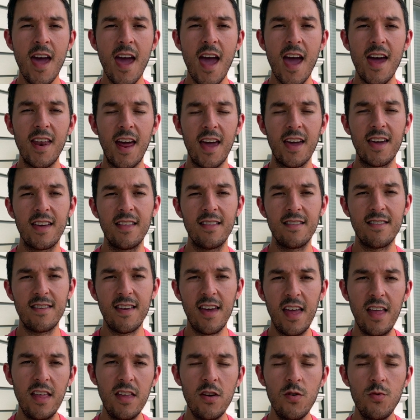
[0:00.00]
And I
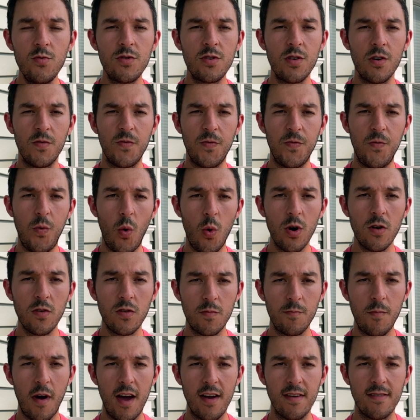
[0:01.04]
continued to
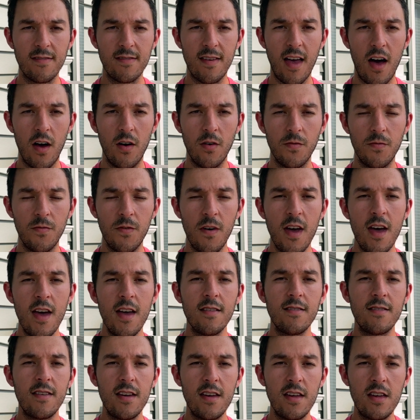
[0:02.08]
force myself
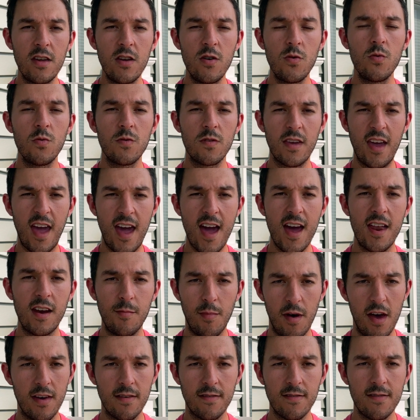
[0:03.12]
to use
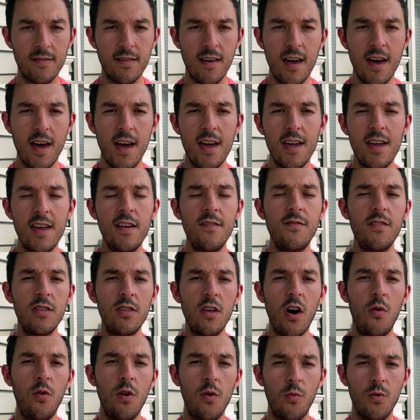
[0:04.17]
cannabis, even
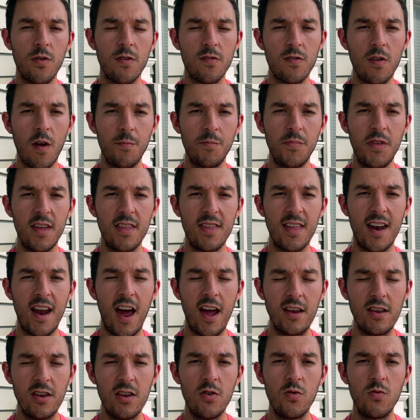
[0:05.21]
though it was something that
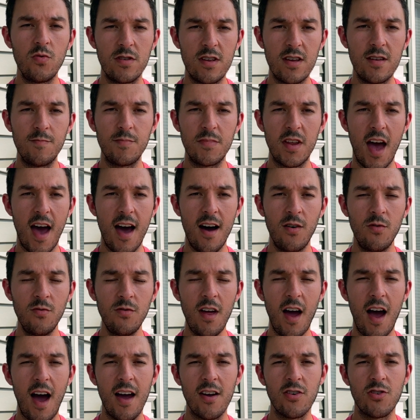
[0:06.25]
I knew deep
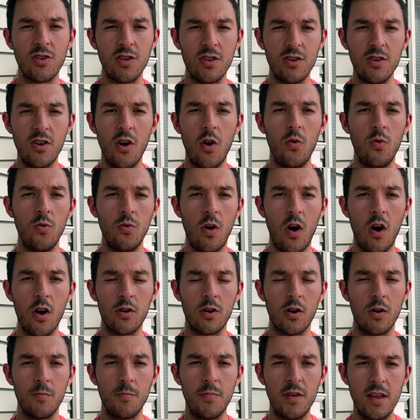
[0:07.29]
down I should no
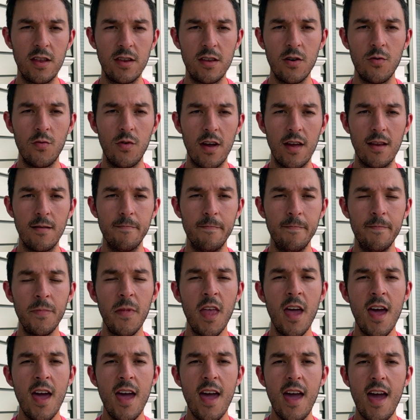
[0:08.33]
longer be doing.
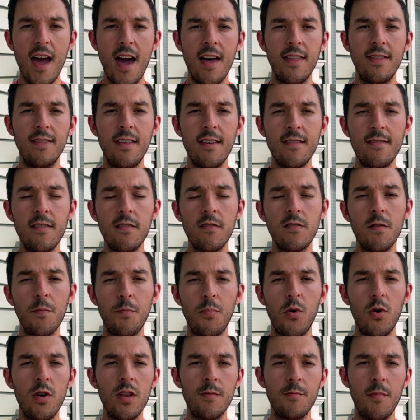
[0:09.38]
And this is the
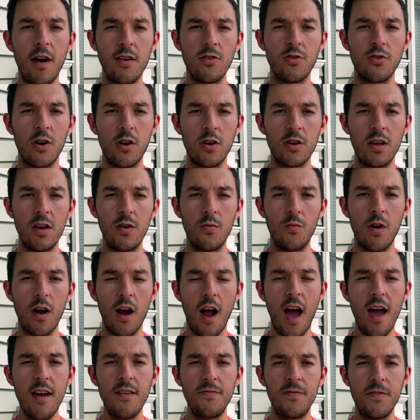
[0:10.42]
point in my journey where
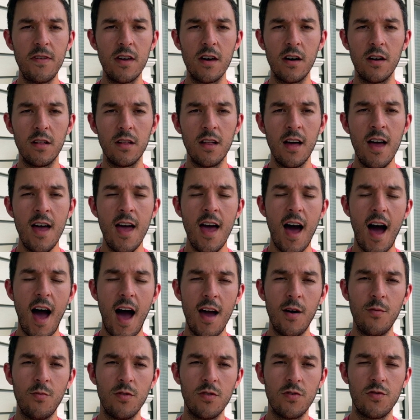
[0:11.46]
I feel
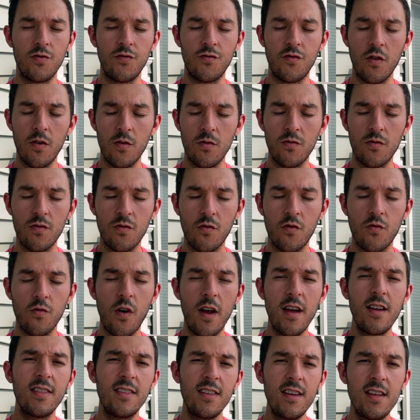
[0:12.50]
I was dr-
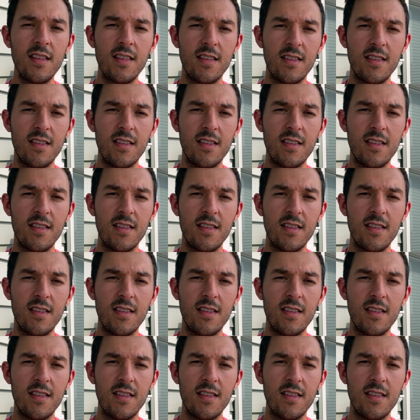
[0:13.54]
greatly